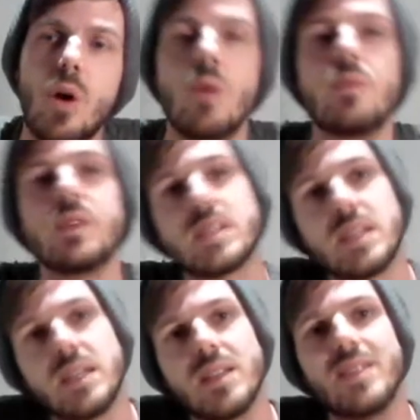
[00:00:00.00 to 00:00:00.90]

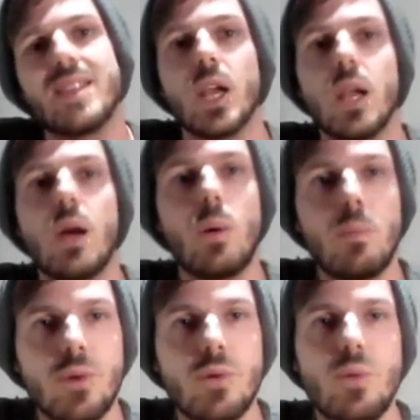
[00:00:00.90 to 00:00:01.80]
Obviously, the lower
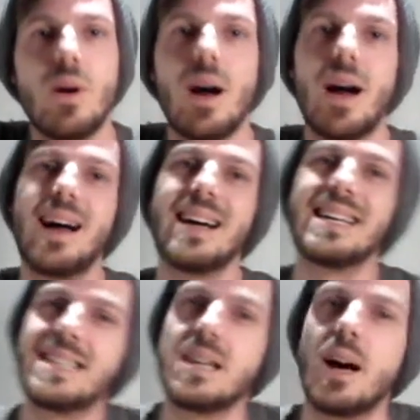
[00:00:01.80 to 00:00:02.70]
model,
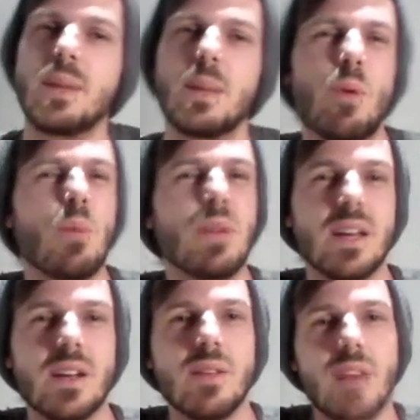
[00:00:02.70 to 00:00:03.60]
I mean, they're probably
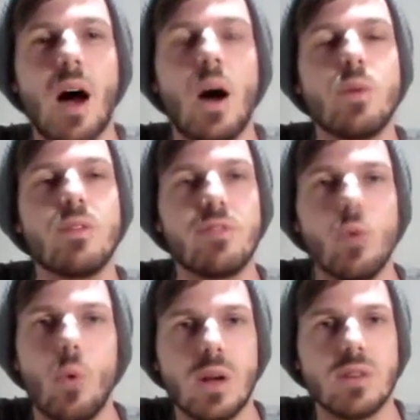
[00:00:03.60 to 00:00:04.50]
gonna, I would have
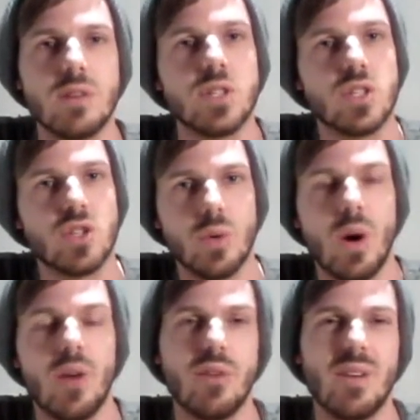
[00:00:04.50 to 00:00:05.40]
thought closer to
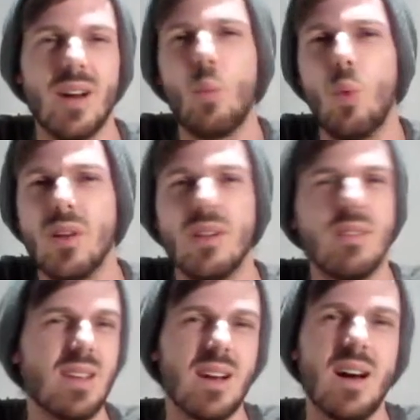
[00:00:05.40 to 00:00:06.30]
200, like
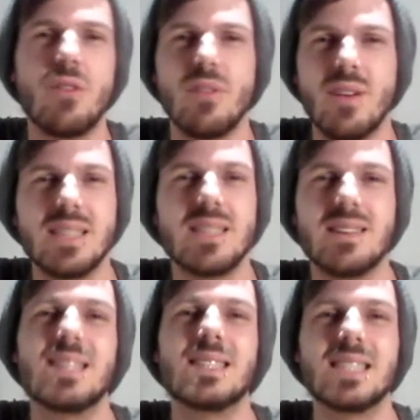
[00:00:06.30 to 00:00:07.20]

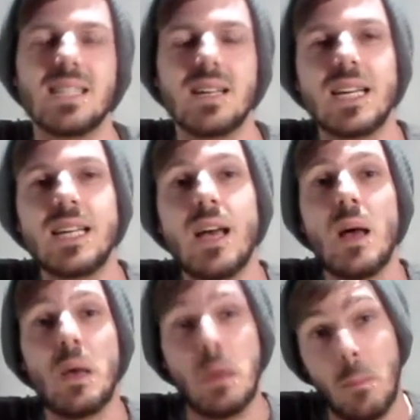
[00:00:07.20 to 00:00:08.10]
199.99.
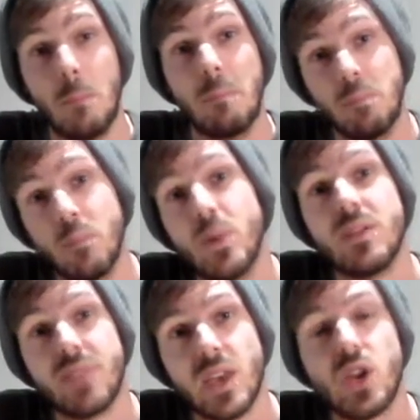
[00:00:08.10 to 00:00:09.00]
But
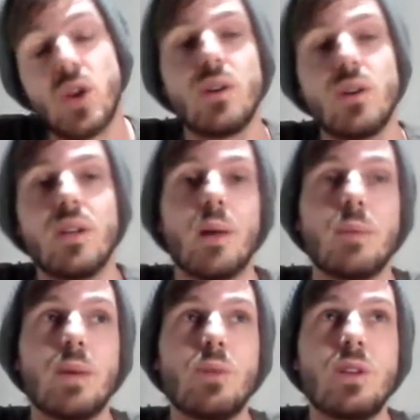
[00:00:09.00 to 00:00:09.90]
if they could, I
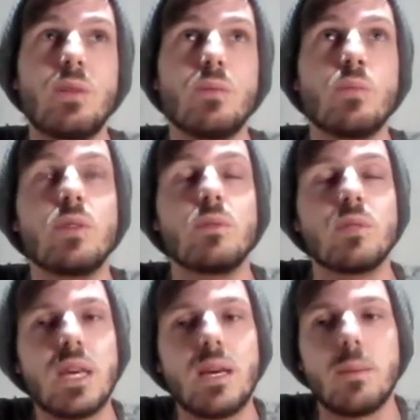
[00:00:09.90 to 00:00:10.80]
mean, when you
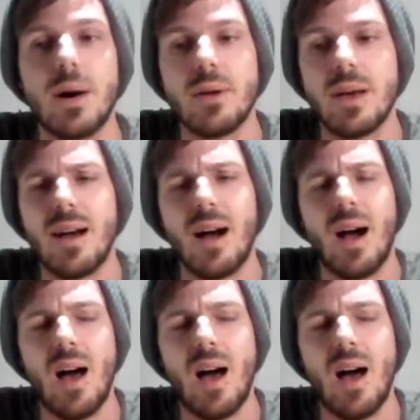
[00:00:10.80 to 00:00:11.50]
think about it,